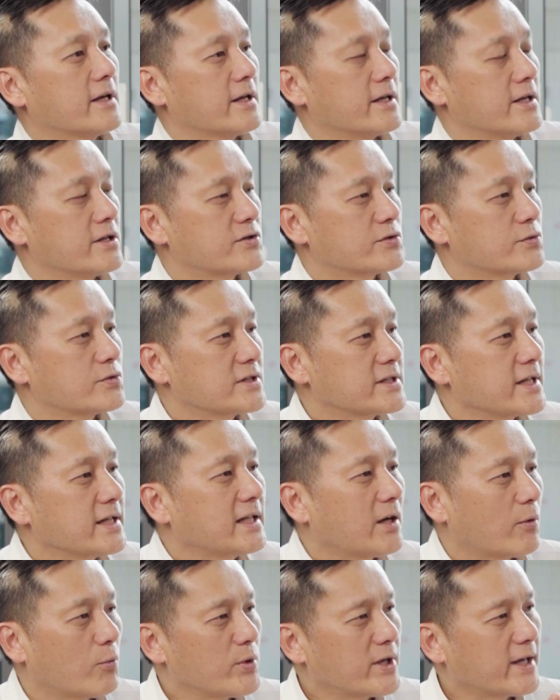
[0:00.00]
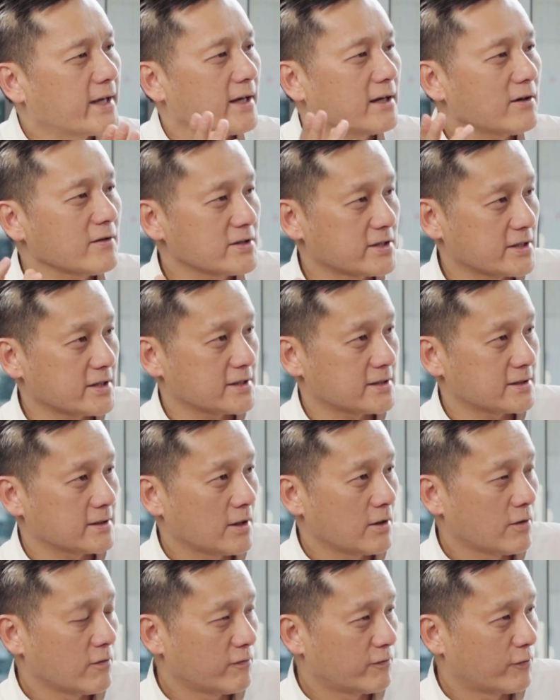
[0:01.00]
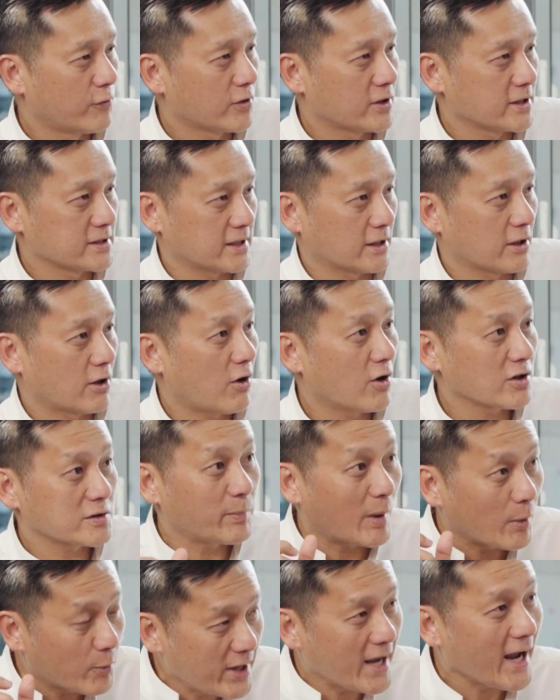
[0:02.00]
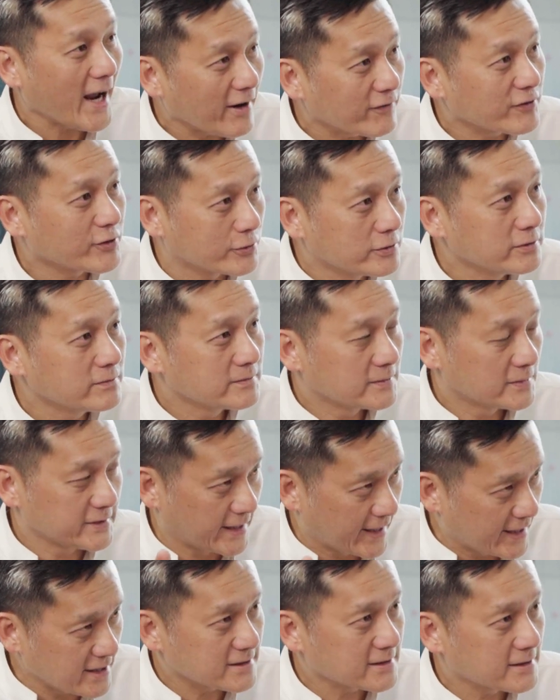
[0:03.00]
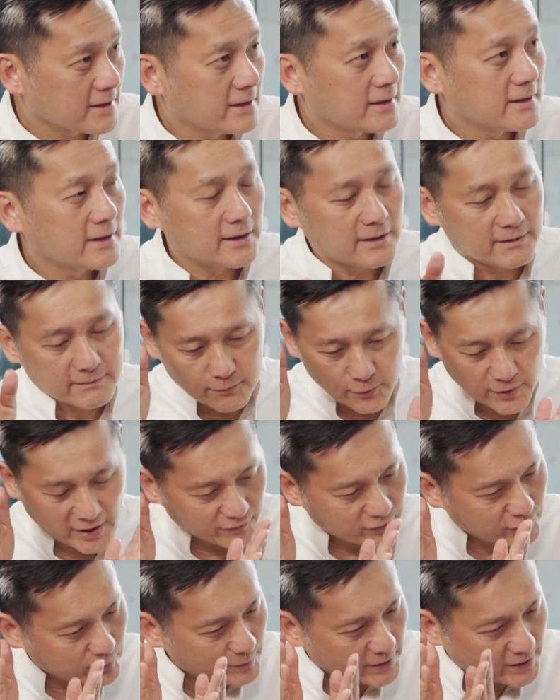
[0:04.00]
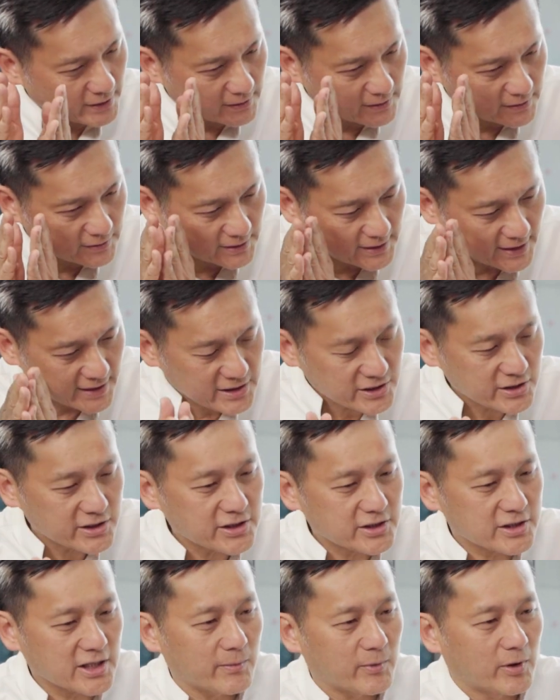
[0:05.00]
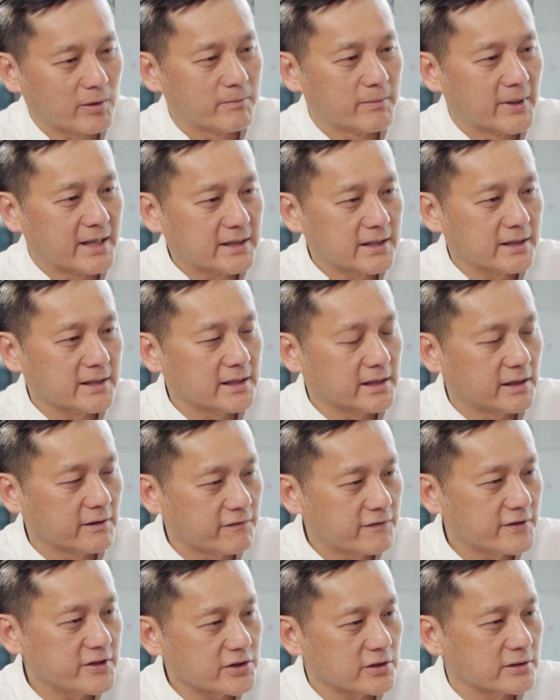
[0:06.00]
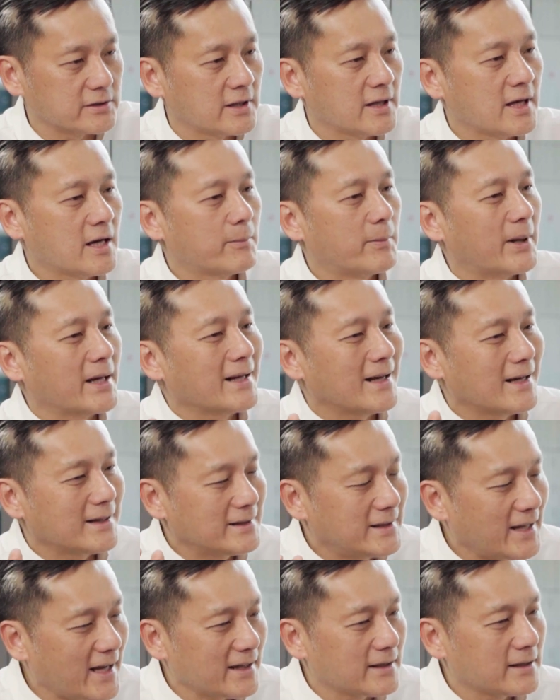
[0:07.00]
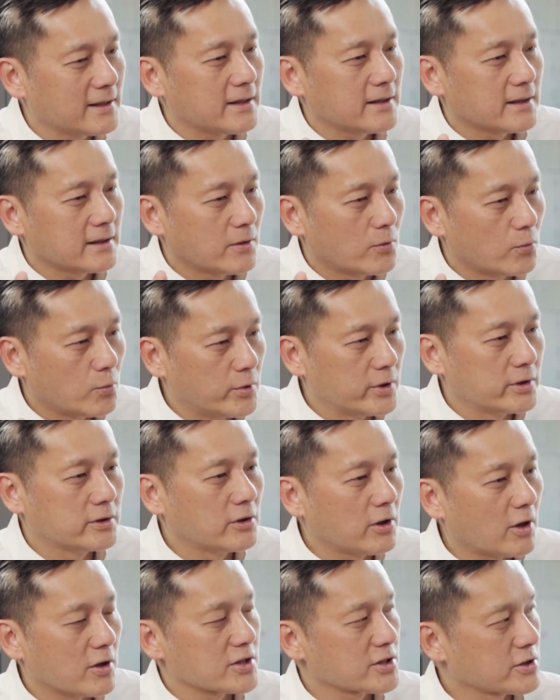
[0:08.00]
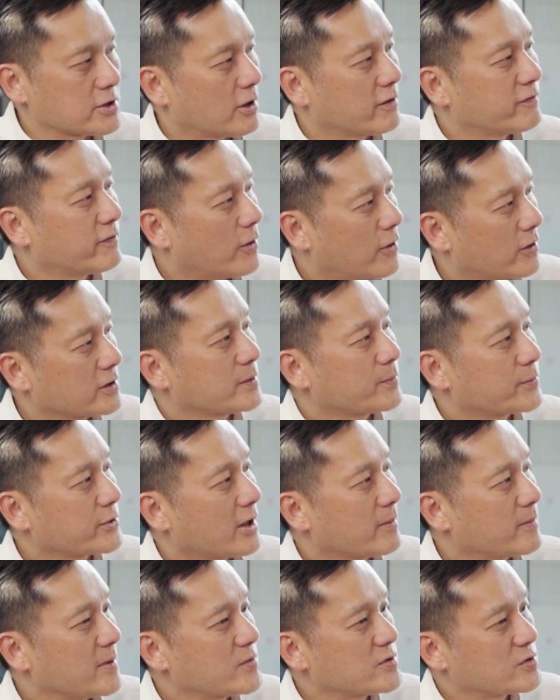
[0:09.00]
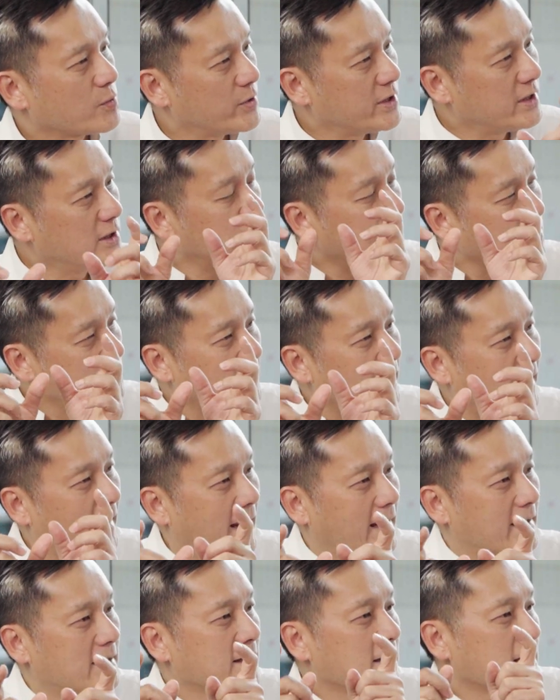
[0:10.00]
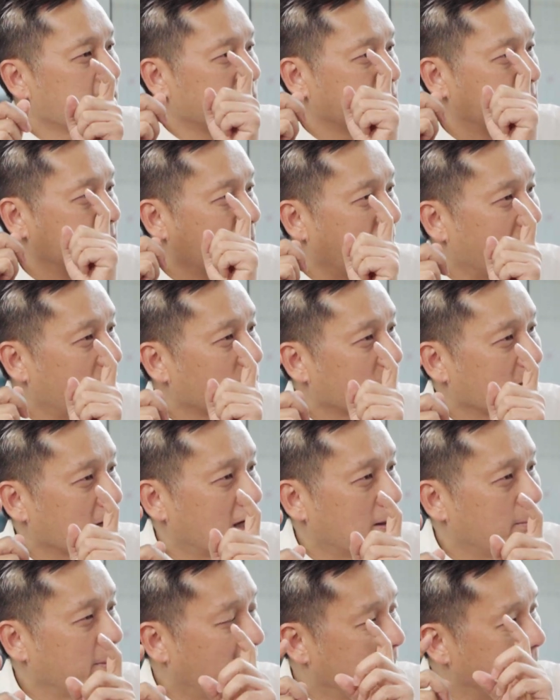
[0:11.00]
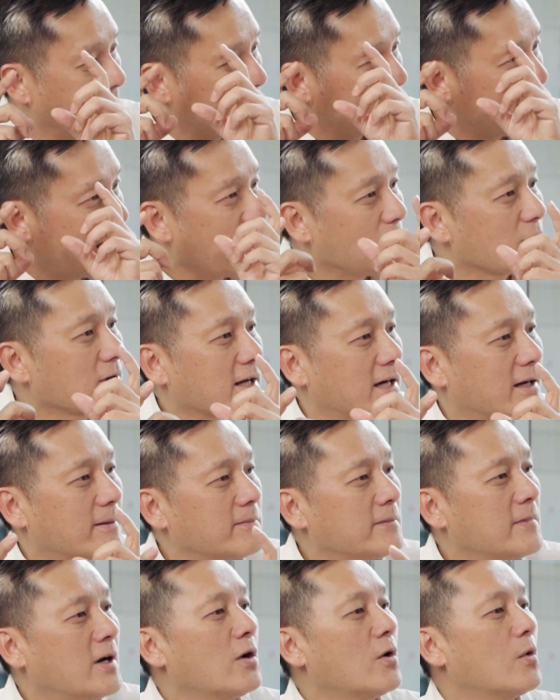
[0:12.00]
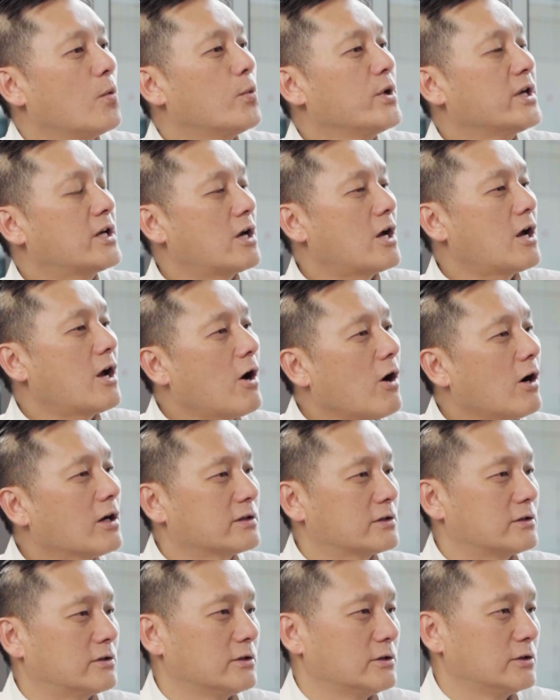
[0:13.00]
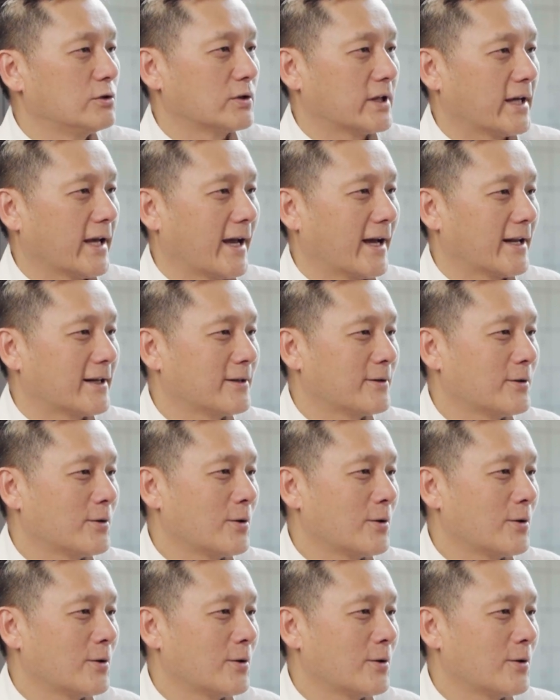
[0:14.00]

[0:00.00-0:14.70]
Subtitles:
is to say that we cannot just focus on cost, but we have to, yes, we have to be laser sharp on making it efficient, but that will not solve all the problems. We look at the outcome, and in the outcome, we got to look at